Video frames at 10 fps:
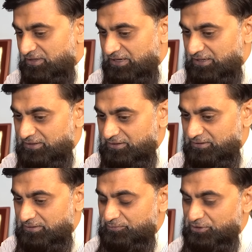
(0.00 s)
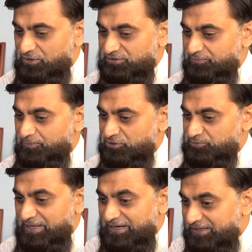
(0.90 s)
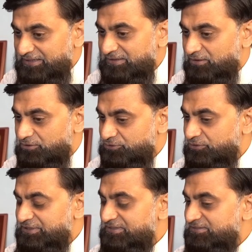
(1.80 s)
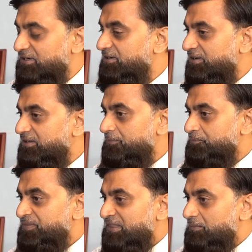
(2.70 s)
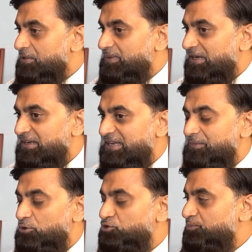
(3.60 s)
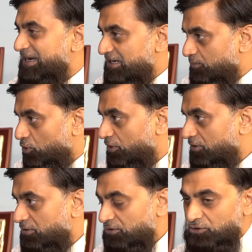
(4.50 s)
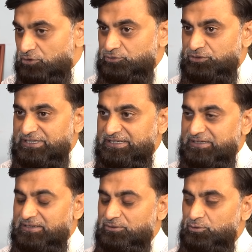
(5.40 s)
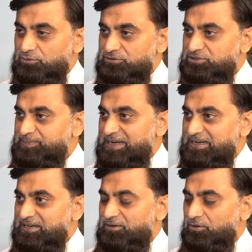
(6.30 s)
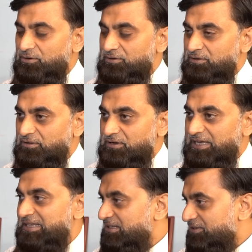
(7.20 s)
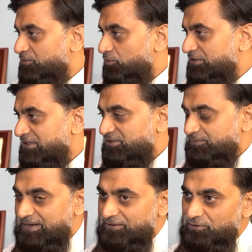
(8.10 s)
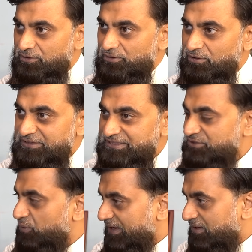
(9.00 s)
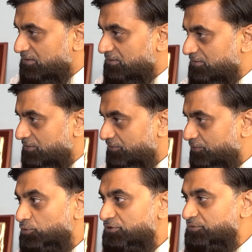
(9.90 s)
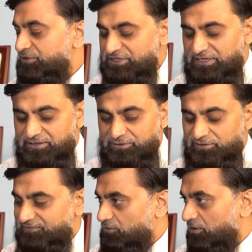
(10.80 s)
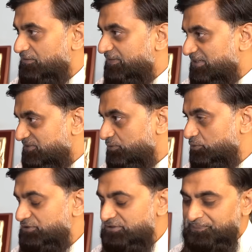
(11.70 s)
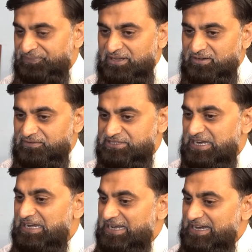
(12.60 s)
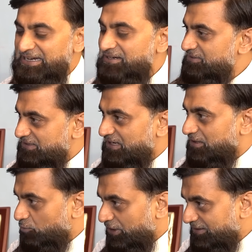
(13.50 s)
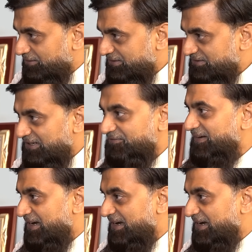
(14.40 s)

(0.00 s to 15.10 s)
And because of prosperity also in this country, people are able to spend more. So they don't spend it on healthy food, they spend it on all these quick foods which are called fast foods, which are laden with carbohydrates and